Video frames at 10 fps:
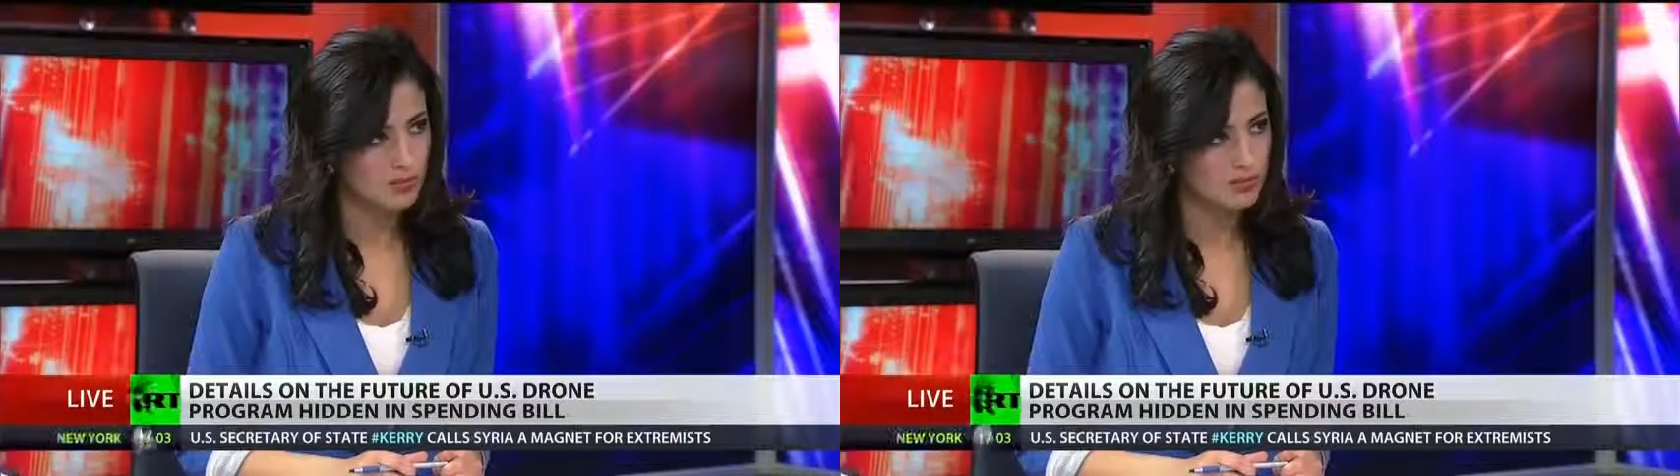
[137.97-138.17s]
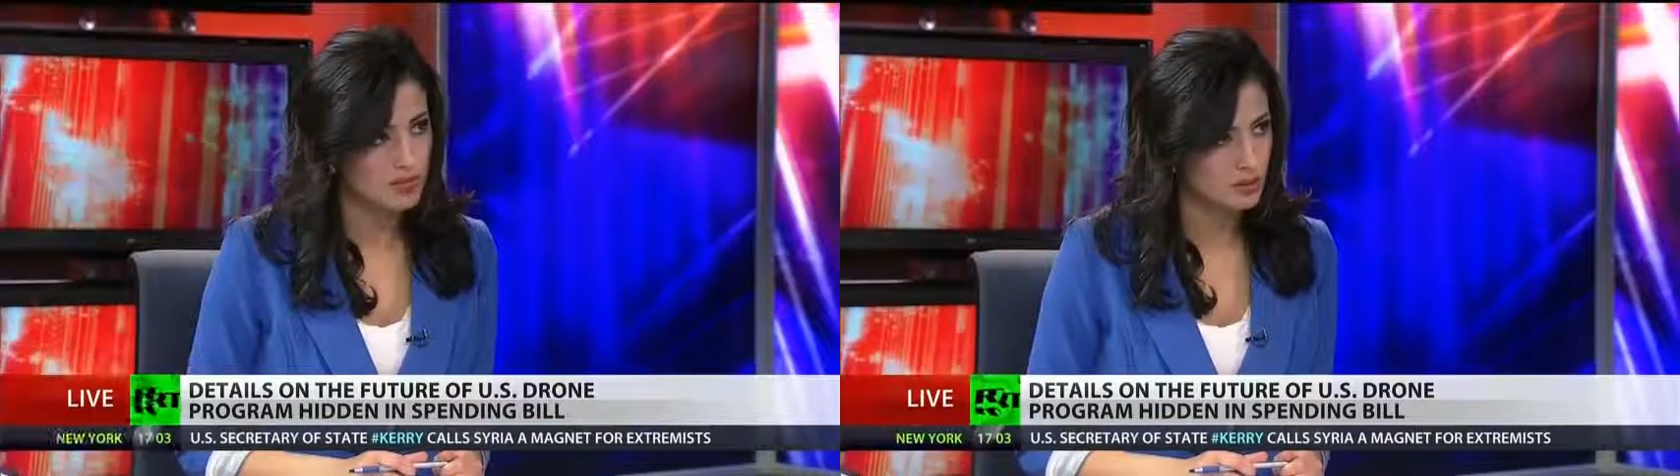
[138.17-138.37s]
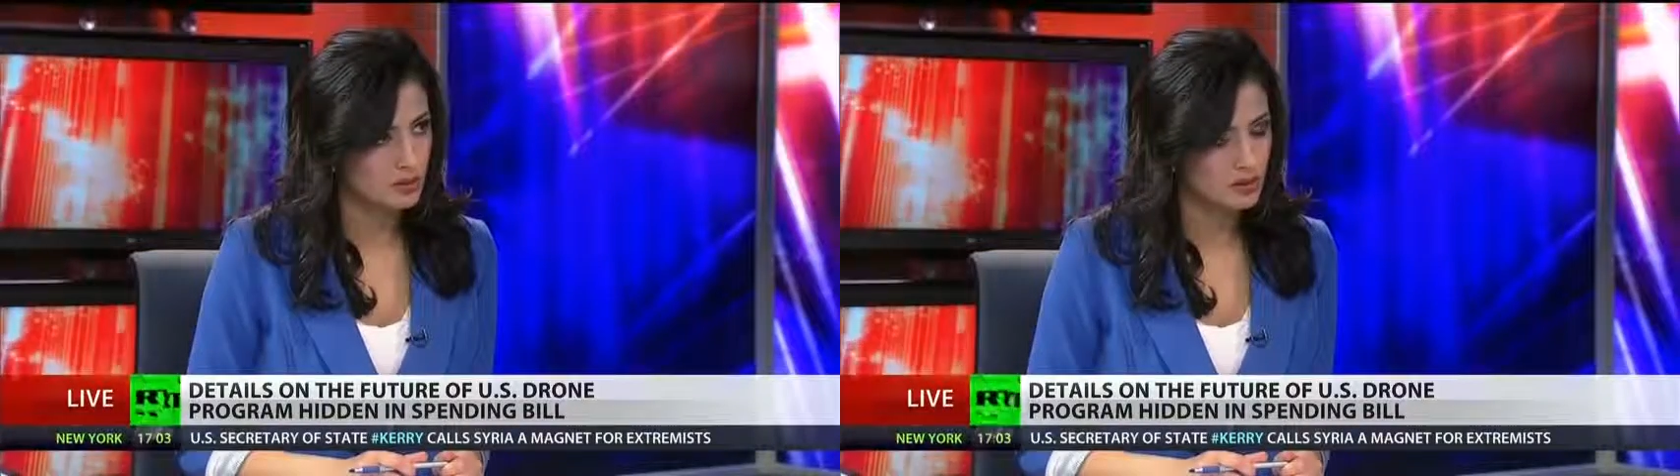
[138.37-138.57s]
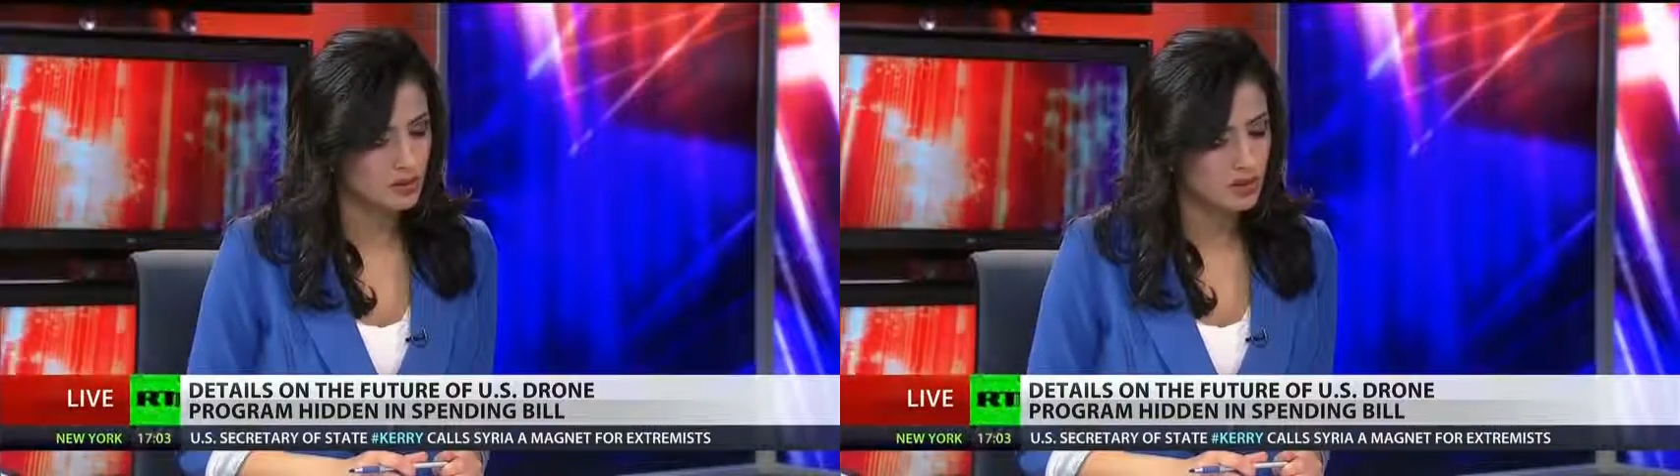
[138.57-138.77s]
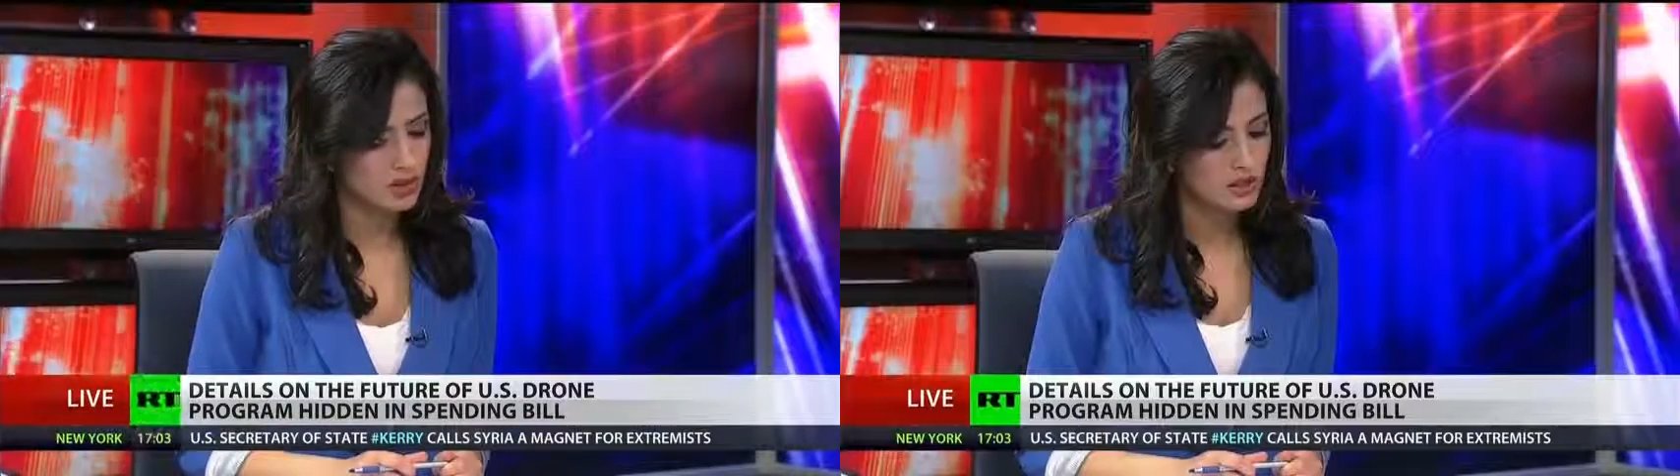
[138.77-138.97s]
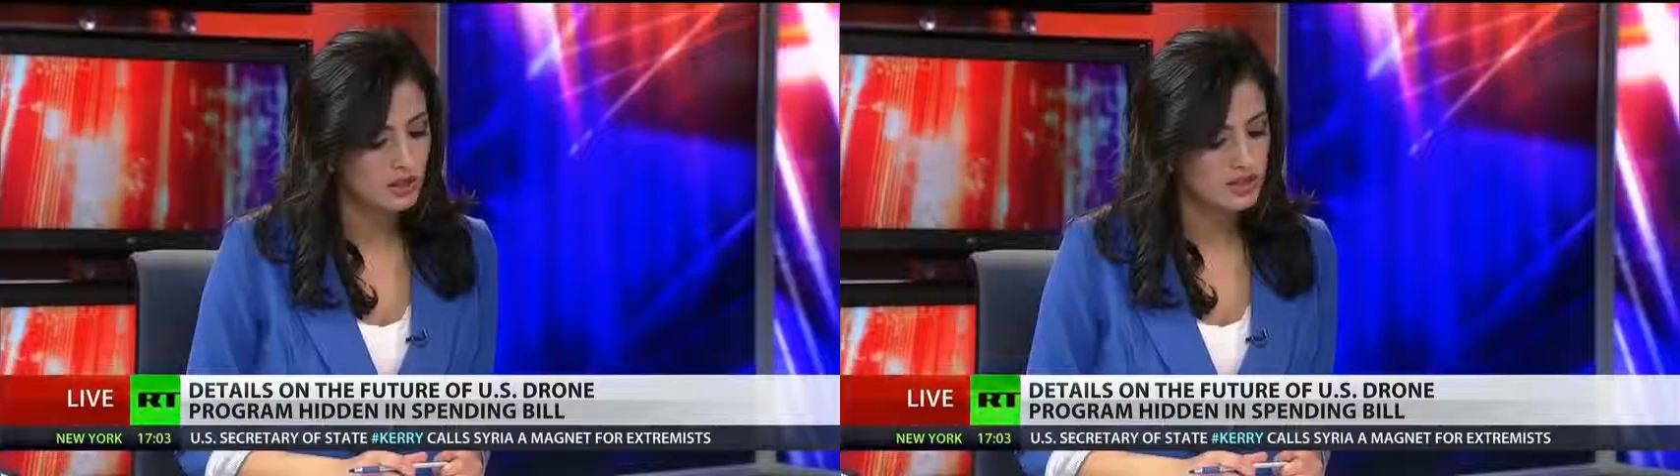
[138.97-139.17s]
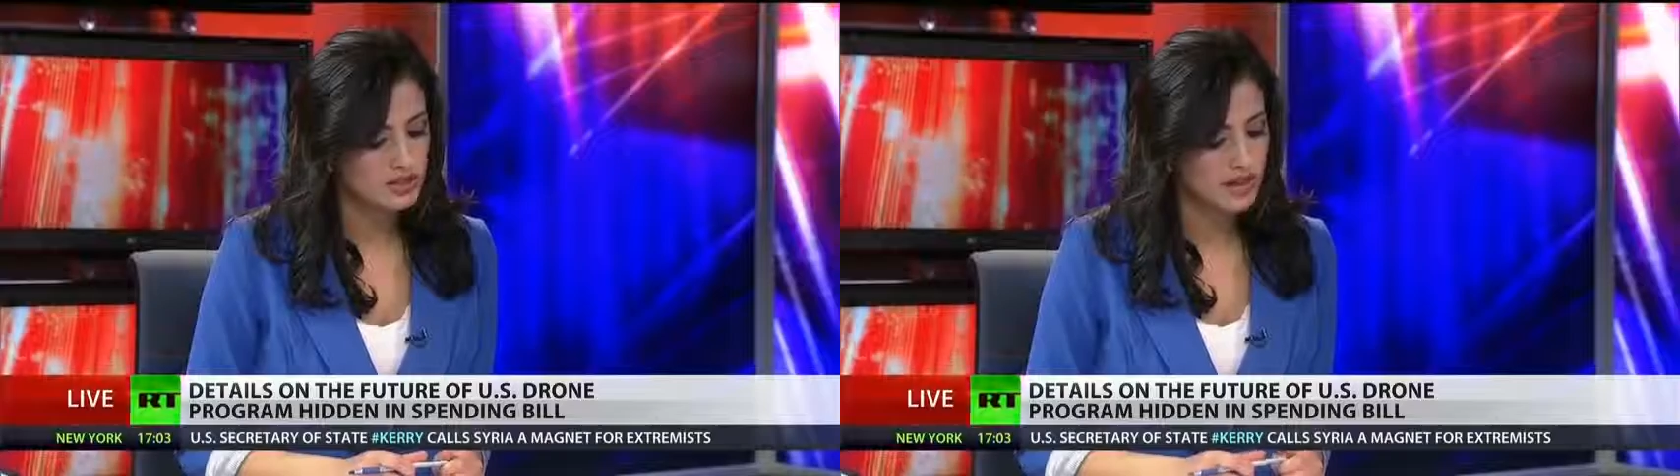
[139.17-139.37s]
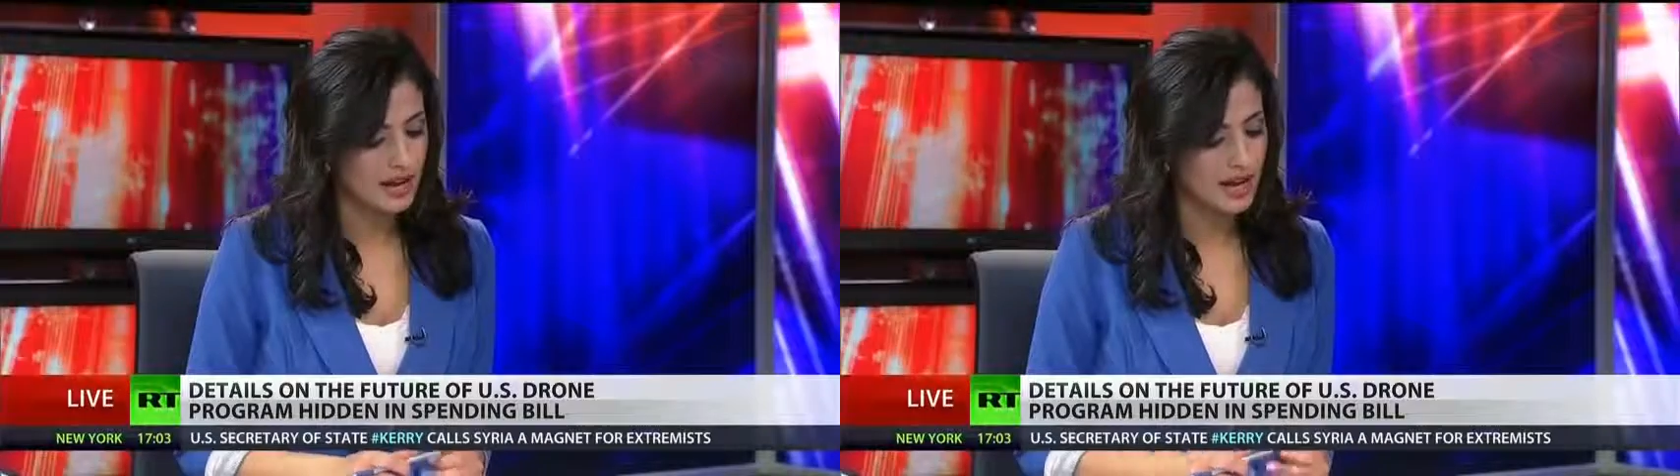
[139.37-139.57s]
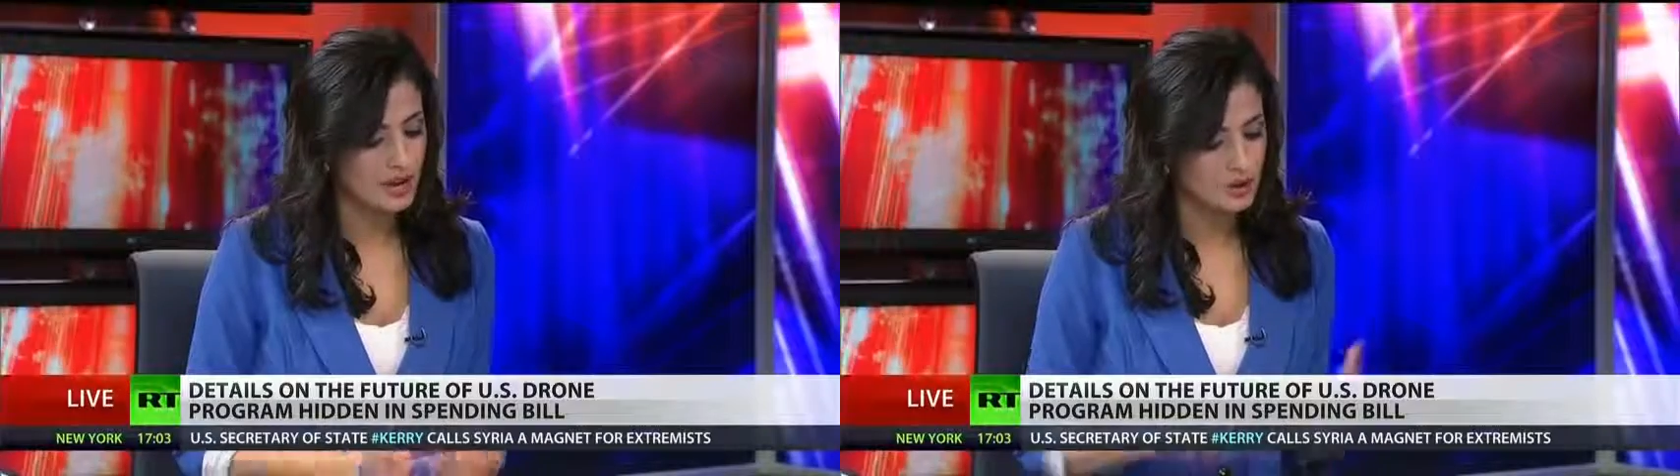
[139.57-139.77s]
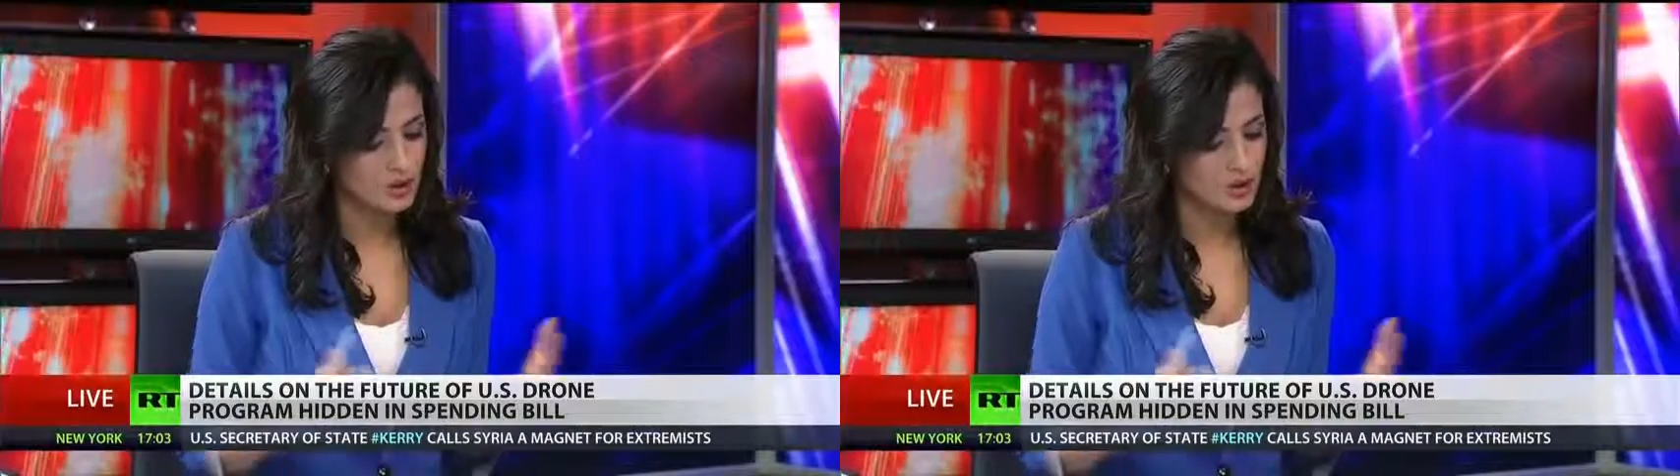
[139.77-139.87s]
visible in the CIA,